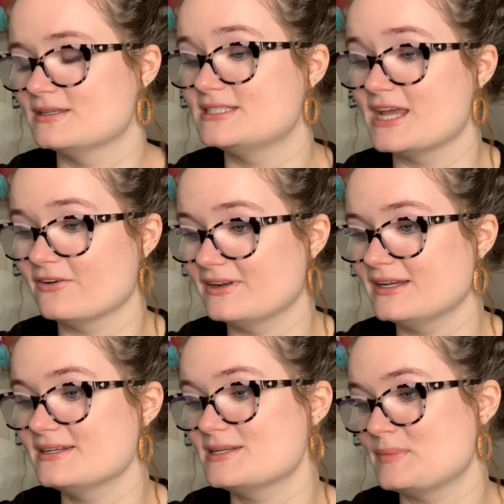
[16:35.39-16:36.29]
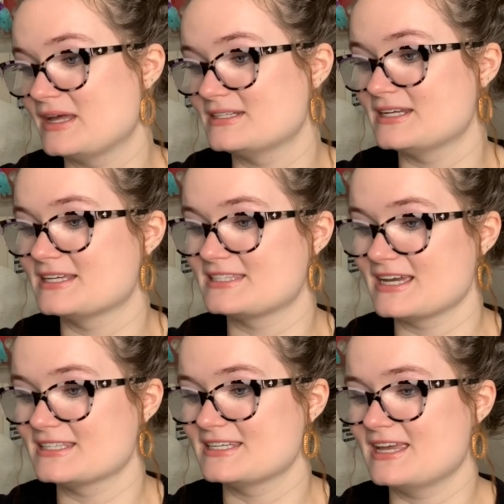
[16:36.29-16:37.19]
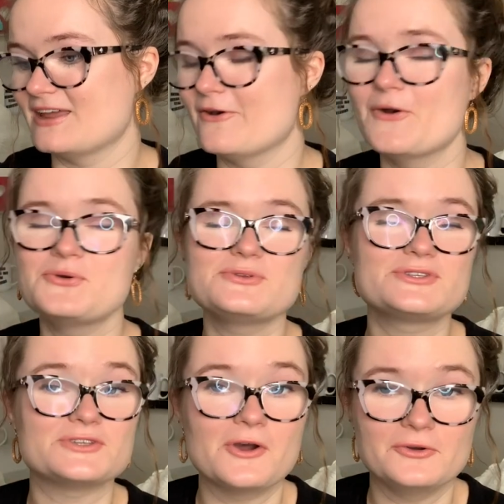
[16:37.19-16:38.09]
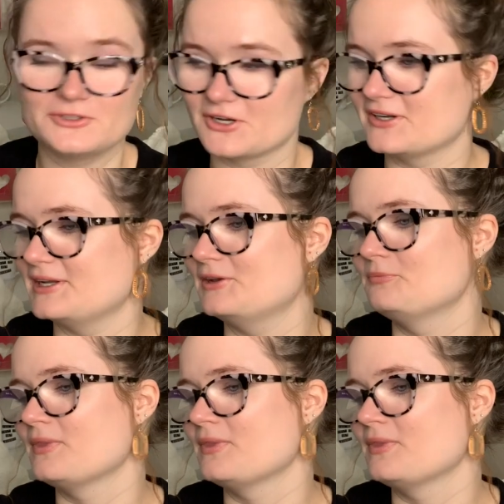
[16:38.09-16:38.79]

Daring, demanding, sexy, and oh so dirty.